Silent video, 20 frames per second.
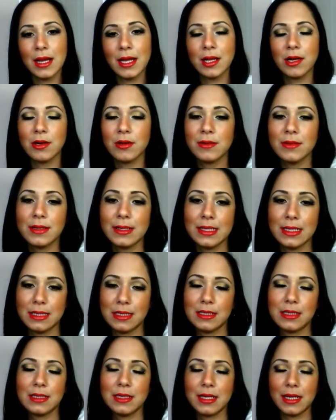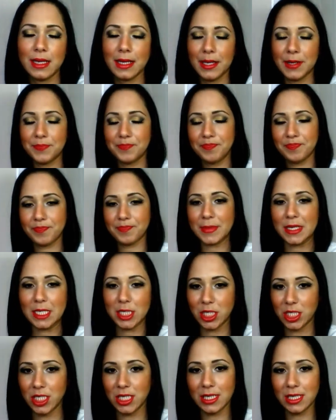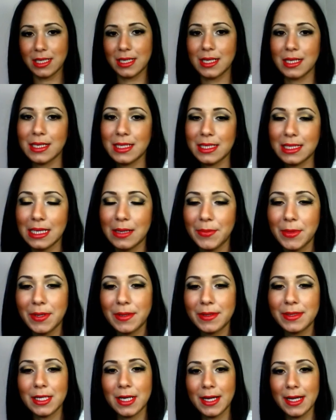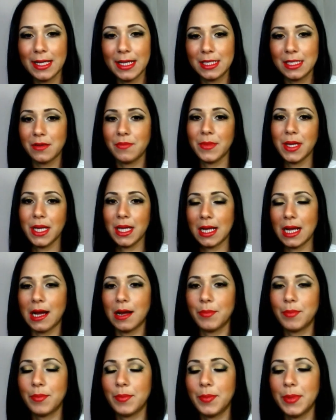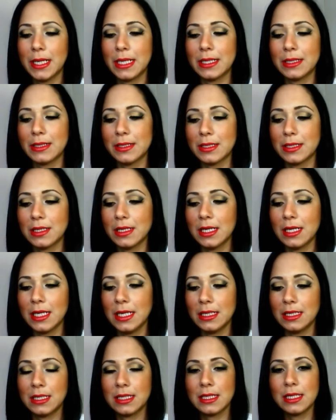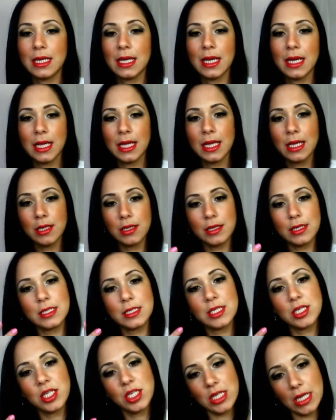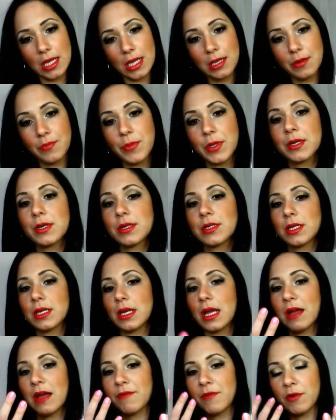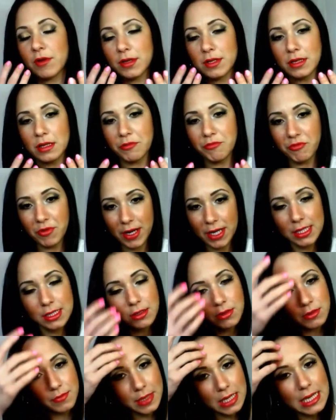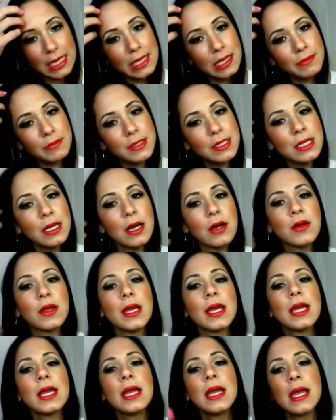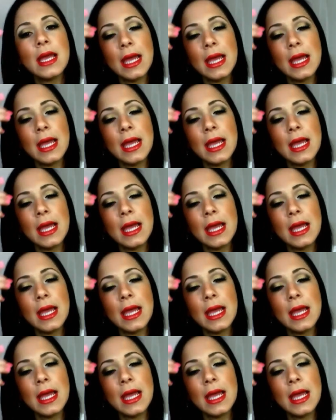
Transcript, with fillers: I call it chic summer night makeup because it's chic because I've got the red on my lips, okay?